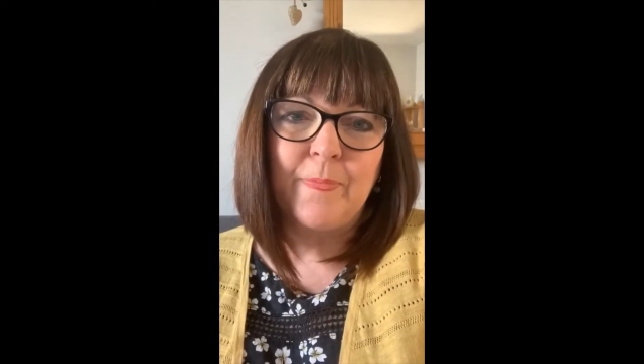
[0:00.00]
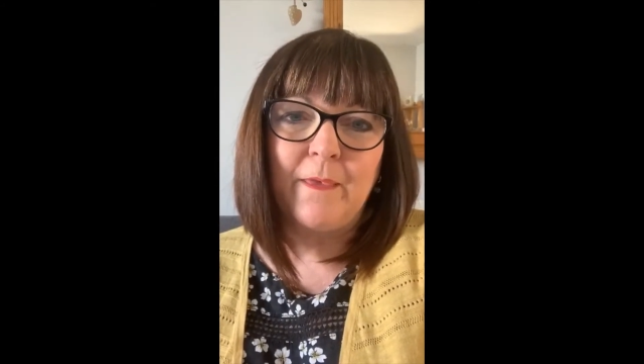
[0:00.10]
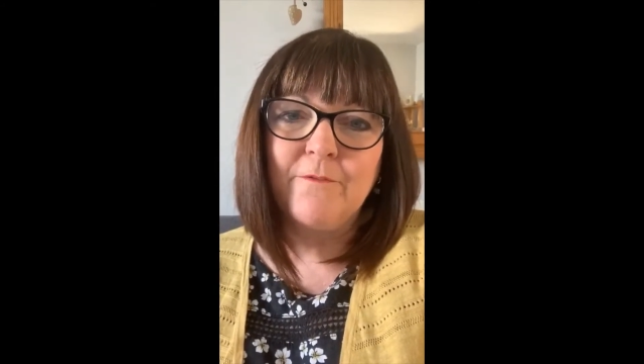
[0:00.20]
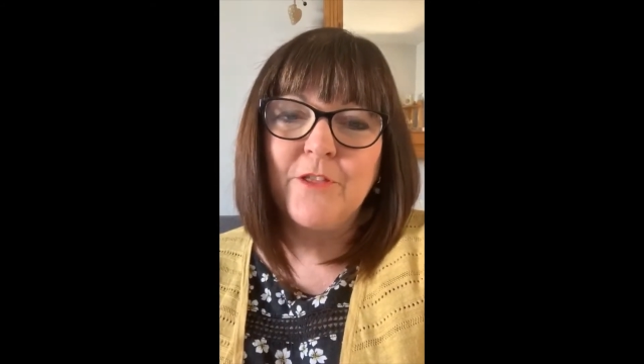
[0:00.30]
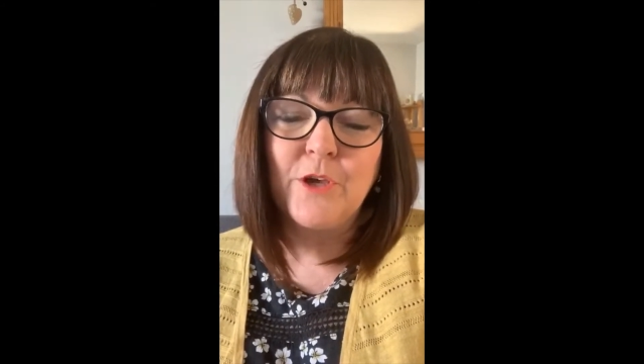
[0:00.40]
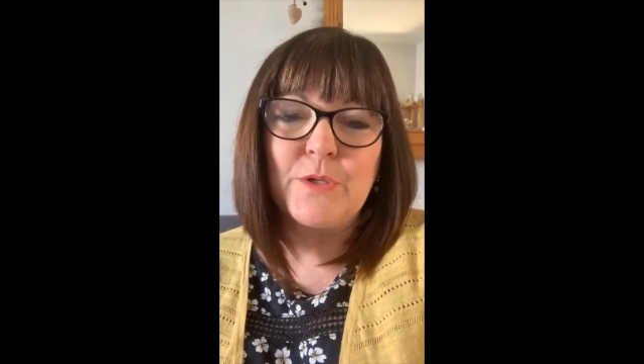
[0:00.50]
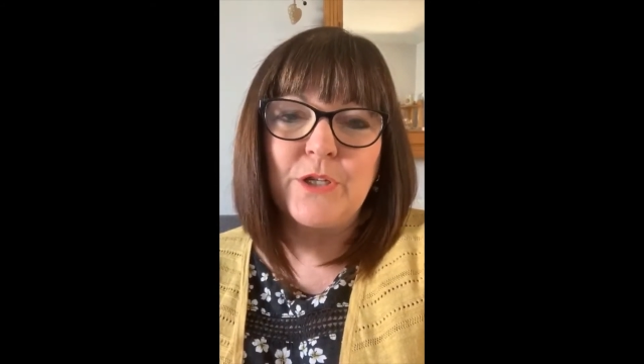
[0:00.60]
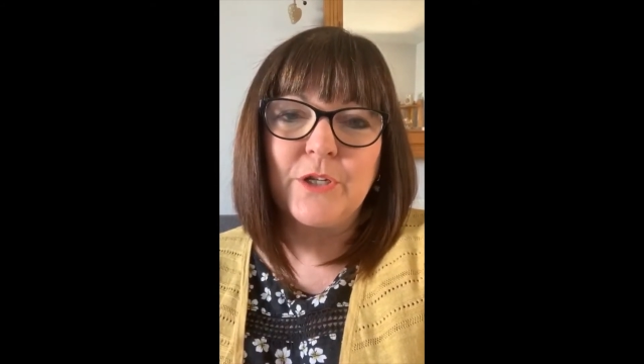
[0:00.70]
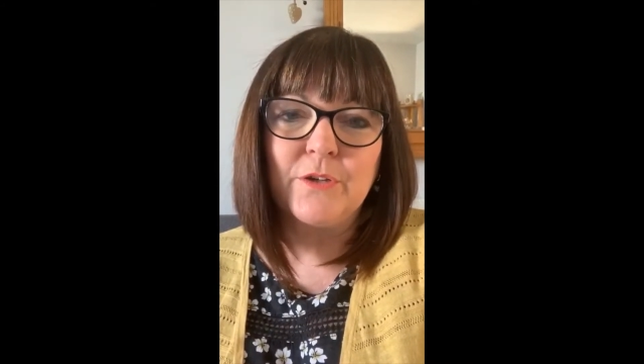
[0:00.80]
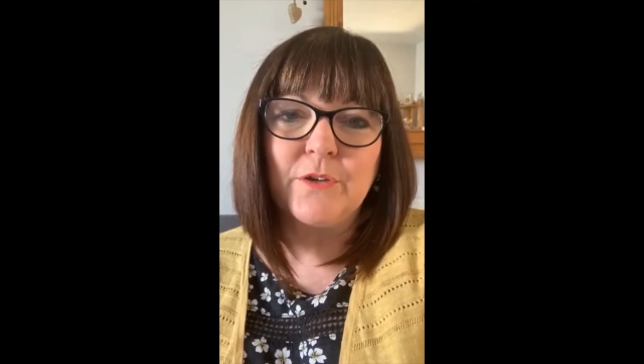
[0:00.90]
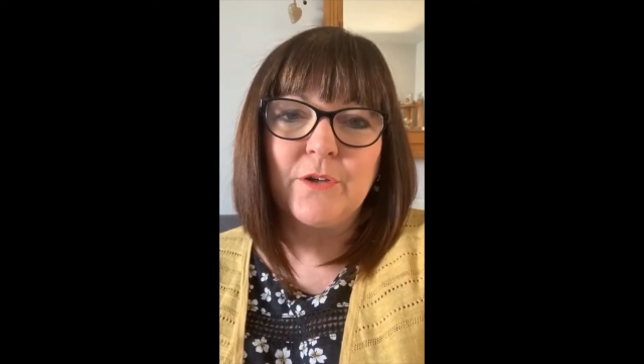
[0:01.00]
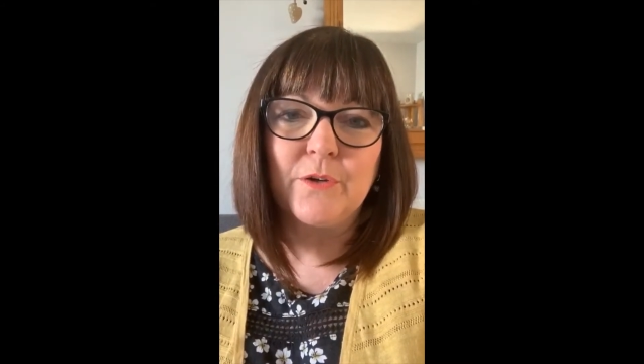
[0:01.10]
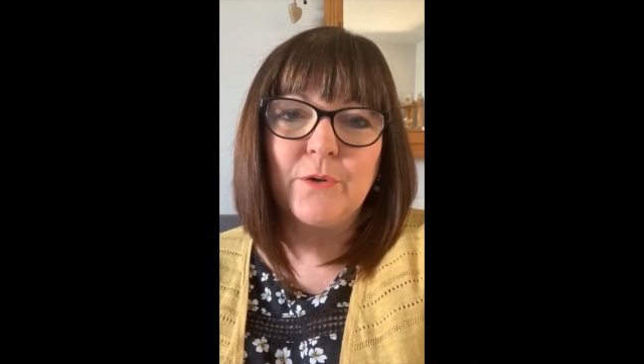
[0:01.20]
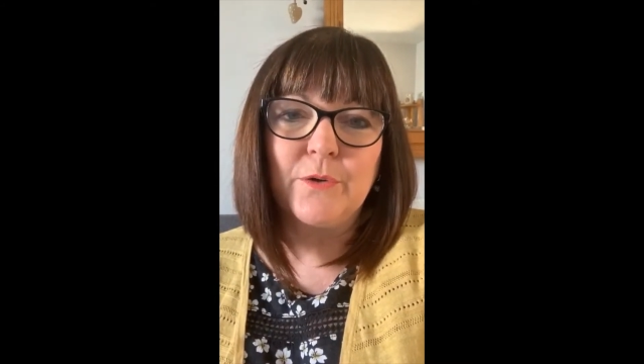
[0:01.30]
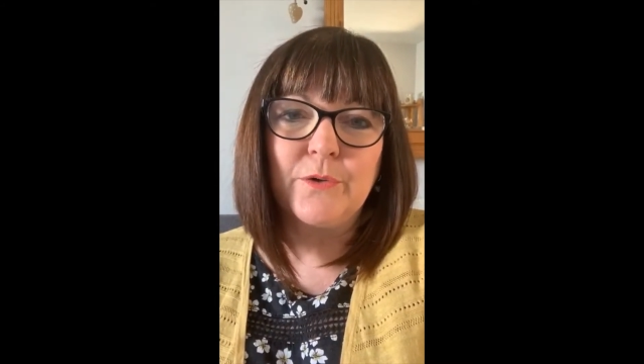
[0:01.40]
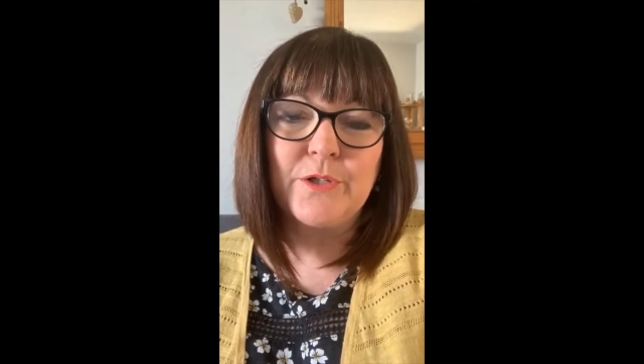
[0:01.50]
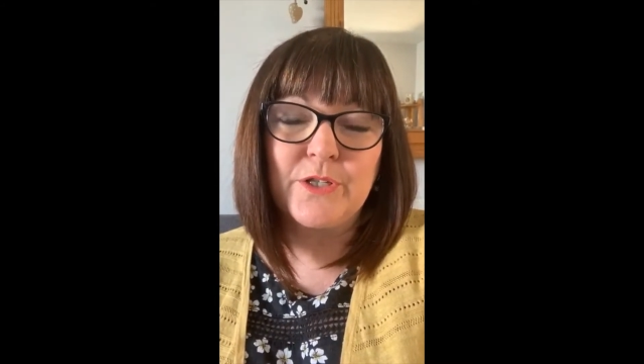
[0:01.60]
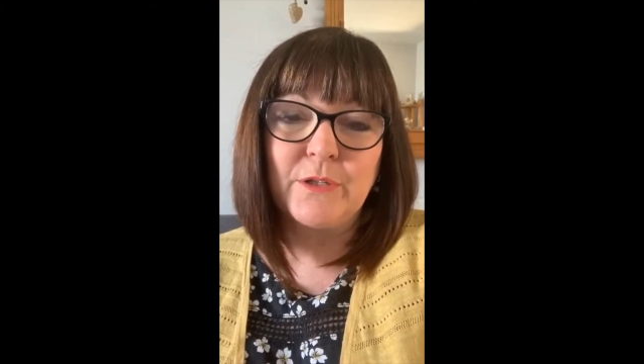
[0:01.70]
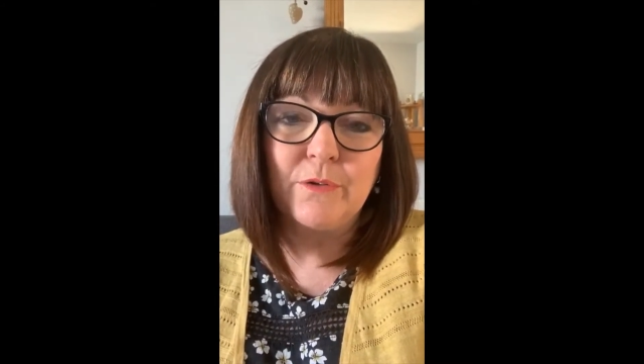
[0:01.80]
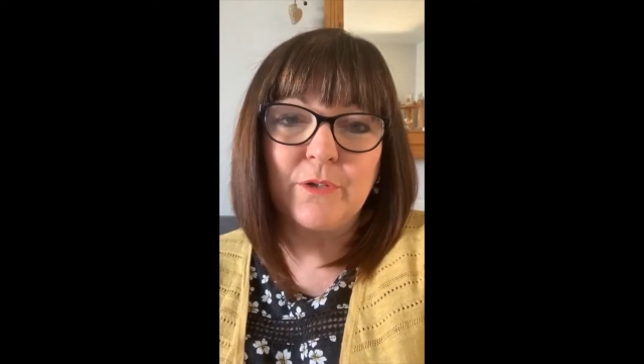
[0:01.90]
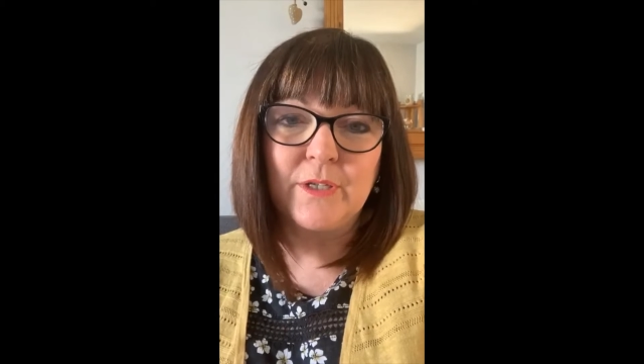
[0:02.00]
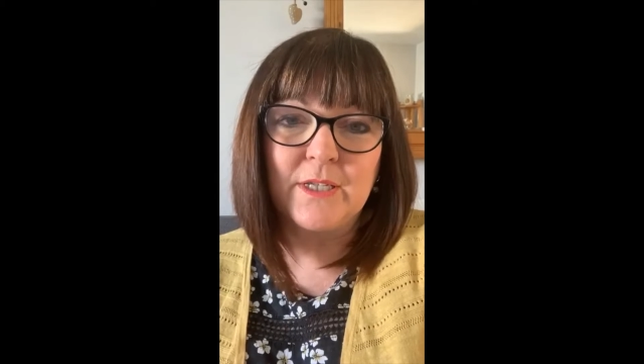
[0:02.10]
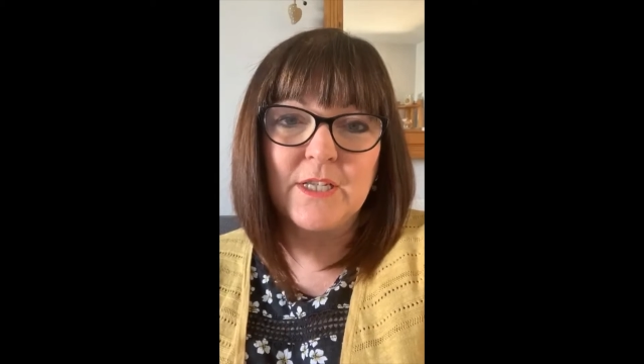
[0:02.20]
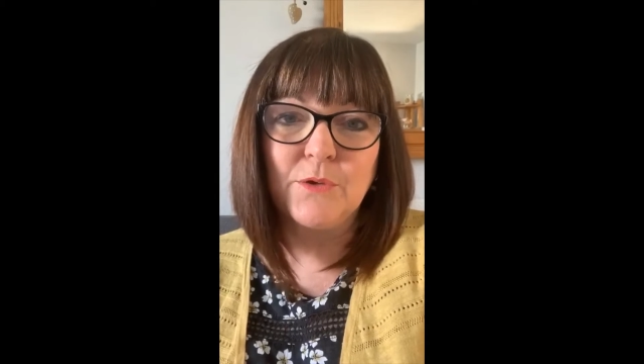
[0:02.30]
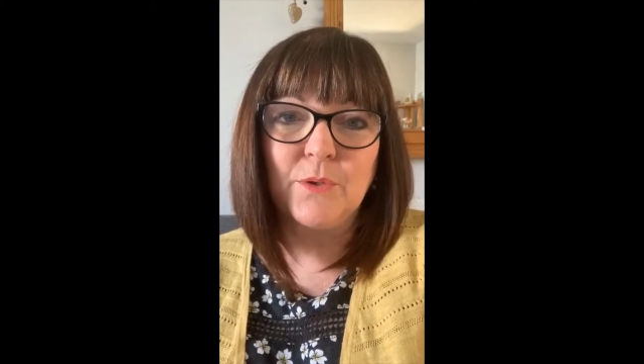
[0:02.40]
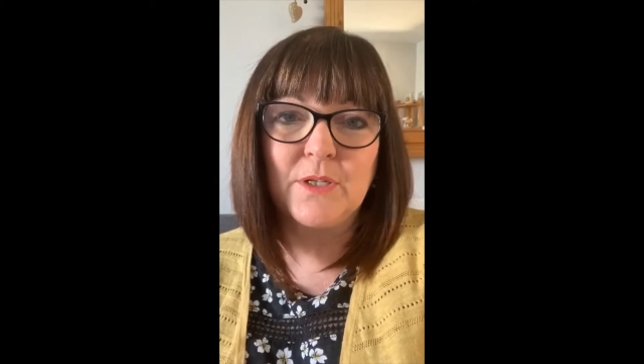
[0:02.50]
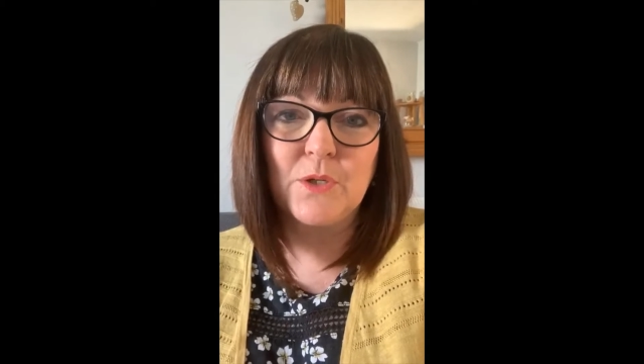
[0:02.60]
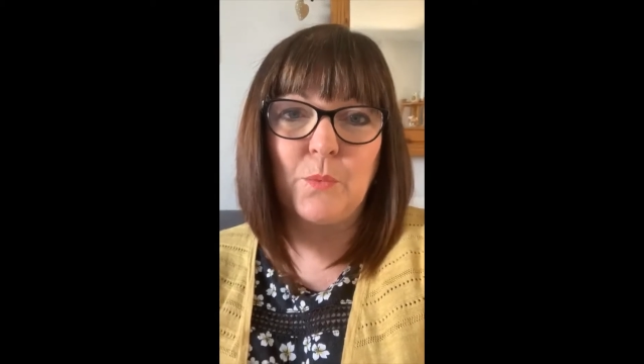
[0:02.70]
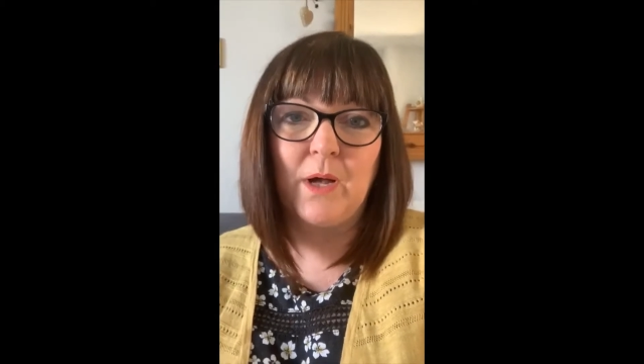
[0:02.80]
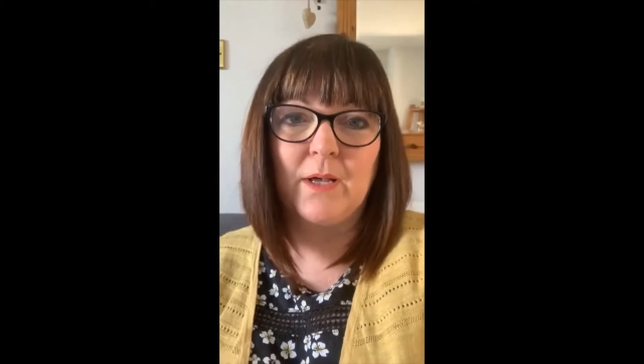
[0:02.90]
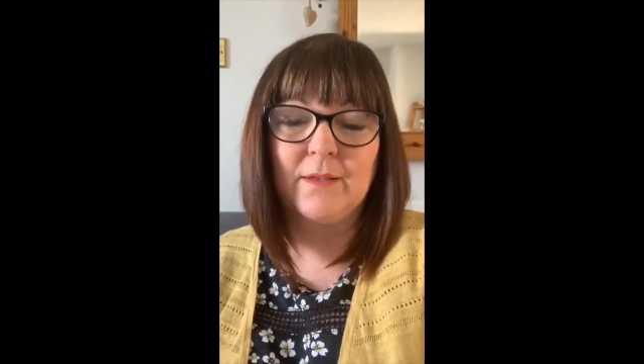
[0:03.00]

And for those that are still continuing to work,